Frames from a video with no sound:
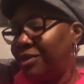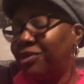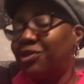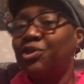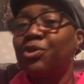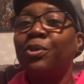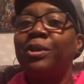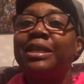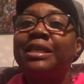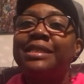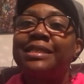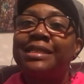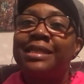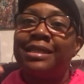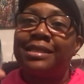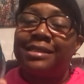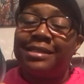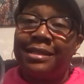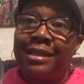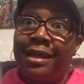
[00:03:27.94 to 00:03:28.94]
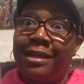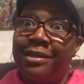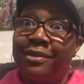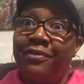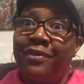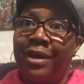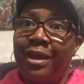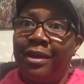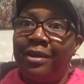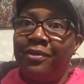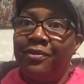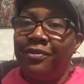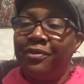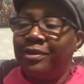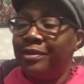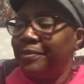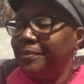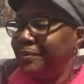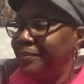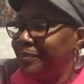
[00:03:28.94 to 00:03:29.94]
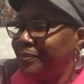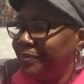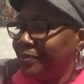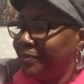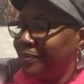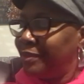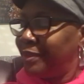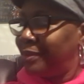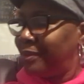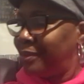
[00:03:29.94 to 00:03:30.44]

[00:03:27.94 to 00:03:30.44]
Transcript: twenty six ninety five. You